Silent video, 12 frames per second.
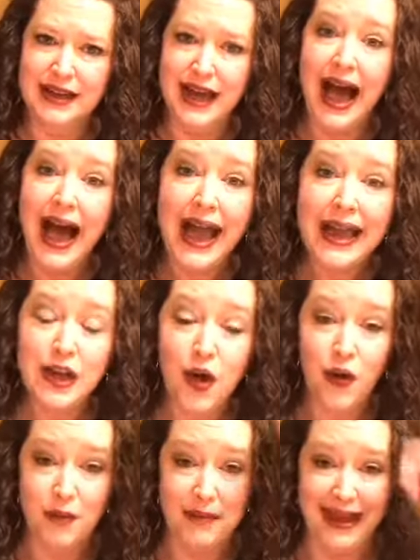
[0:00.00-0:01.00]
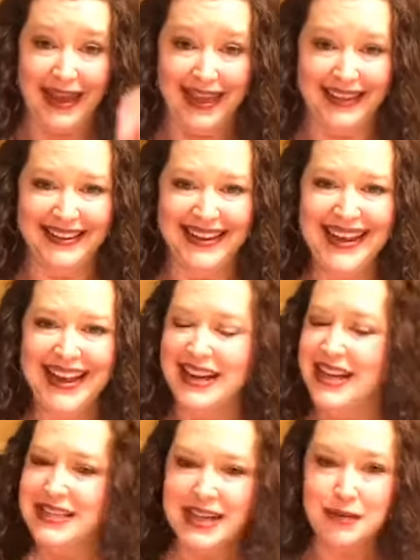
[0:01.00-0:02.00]
I know a man, and
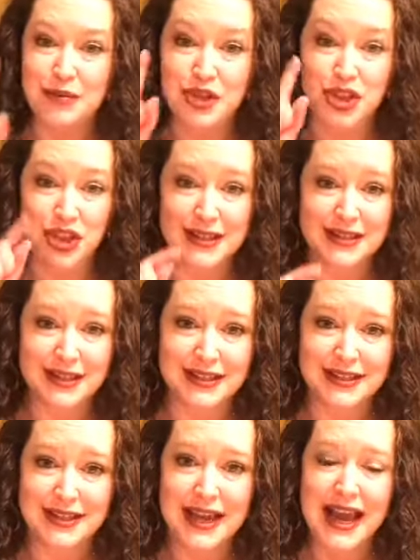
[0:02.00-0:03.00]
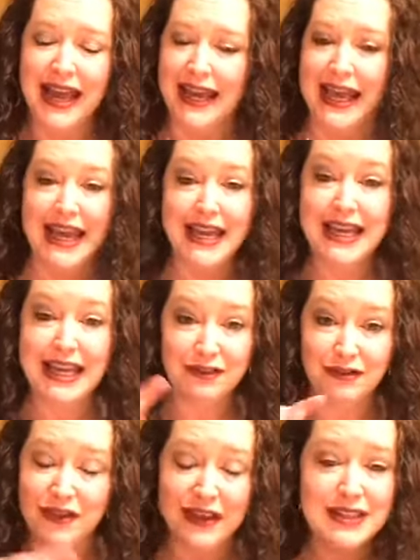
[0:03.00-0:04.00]
his name is Jesus, and he can
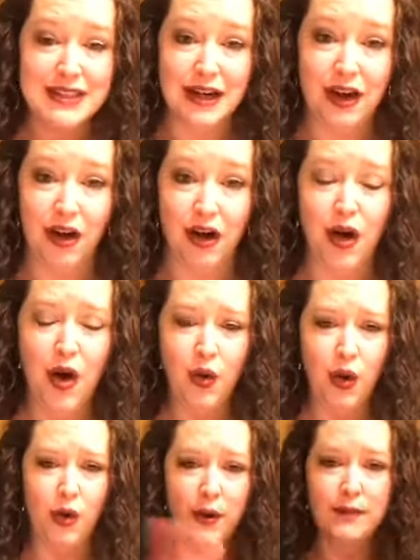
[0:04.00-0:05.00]
fix it all. Woo,